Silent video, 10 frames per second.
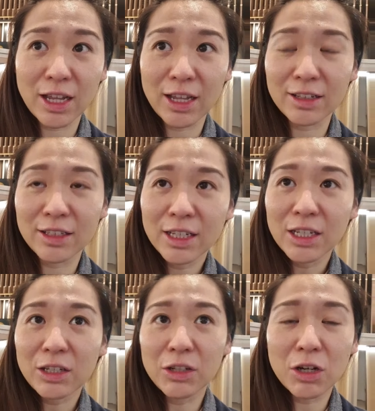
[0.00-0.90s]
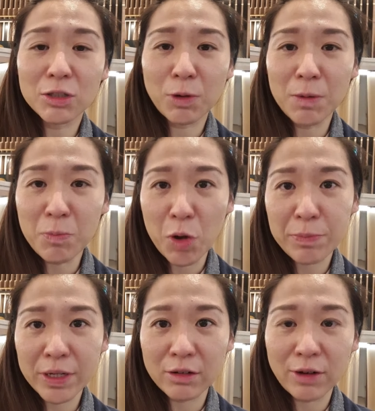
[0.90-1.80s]
And, you know, I was probably
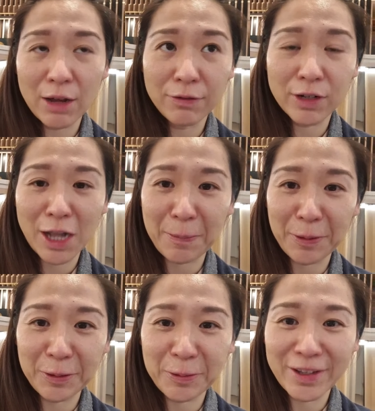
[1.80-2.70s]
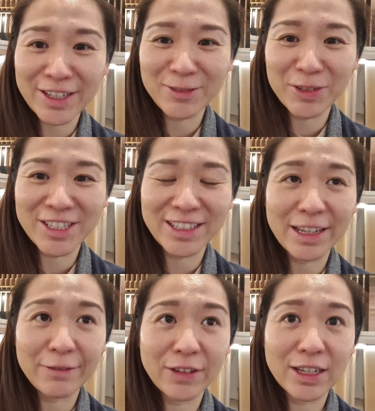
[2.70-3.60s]
moping around for a couple of weeks watching
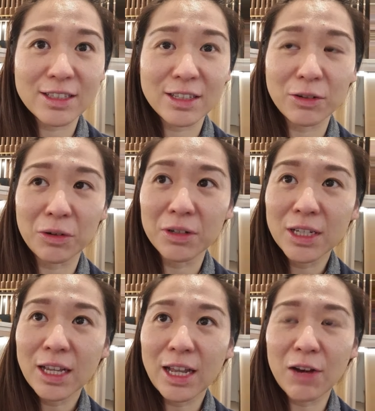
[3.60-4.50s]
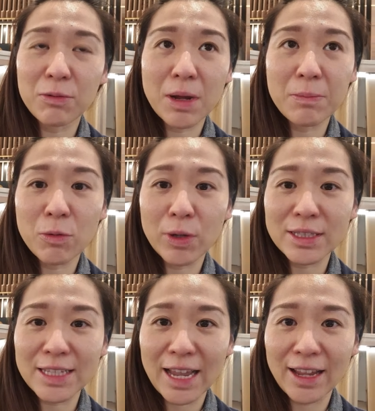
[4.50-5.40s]
Netflix and all. And I remember
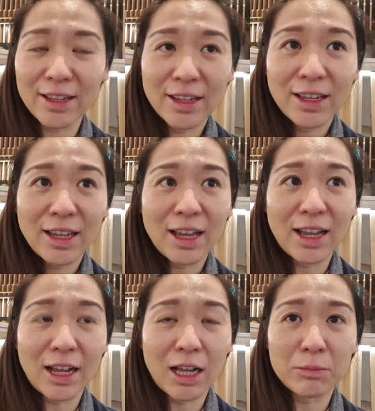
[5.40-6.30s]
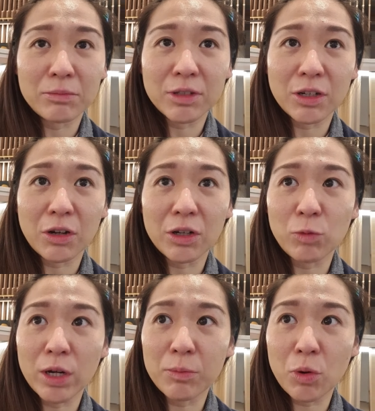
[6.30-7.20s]
one day, um, you know,
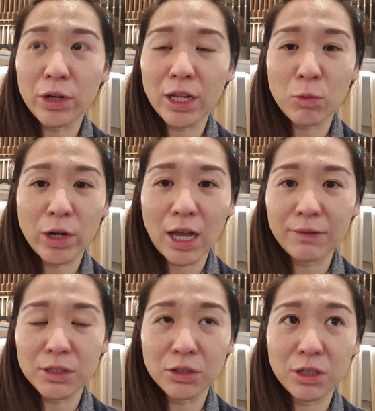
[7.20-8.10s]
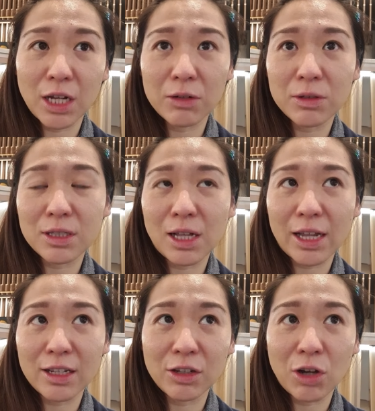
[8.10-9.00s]
in one morning and one afternoon, I was
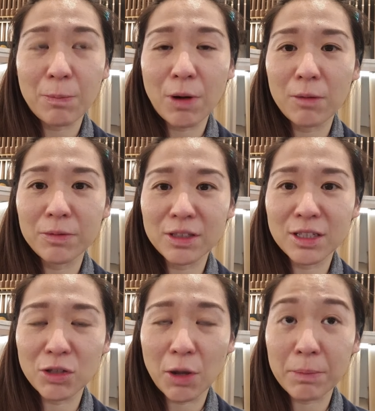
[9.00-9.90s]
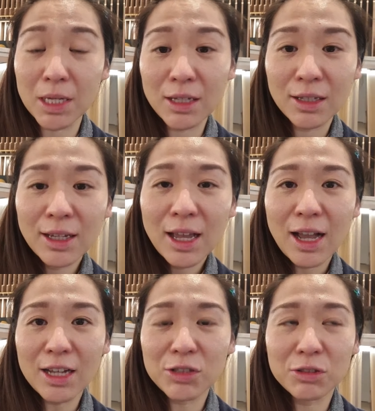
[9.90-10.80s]
like, you know, I prob- this is not me.
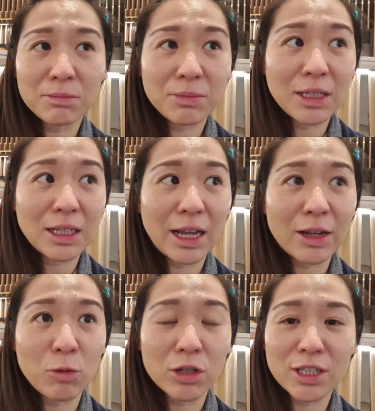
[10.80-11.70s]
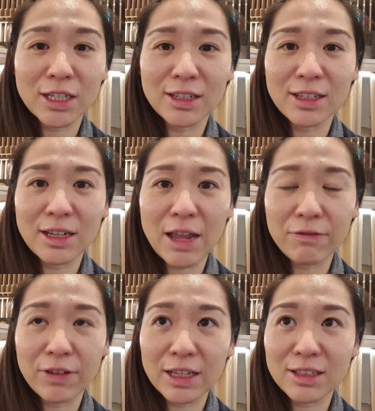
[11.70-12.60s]
I shouldn't be like watching
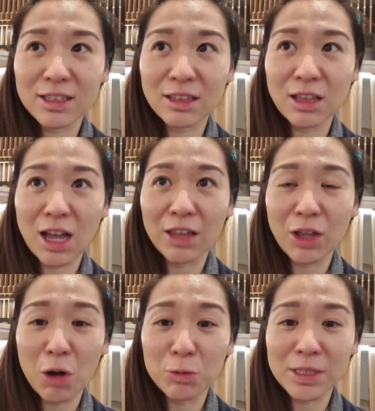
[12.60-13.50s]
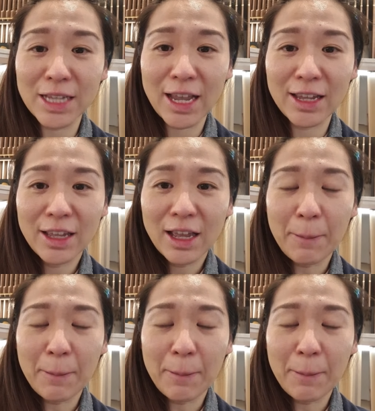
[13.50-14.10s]
Netflix uh, the whole day.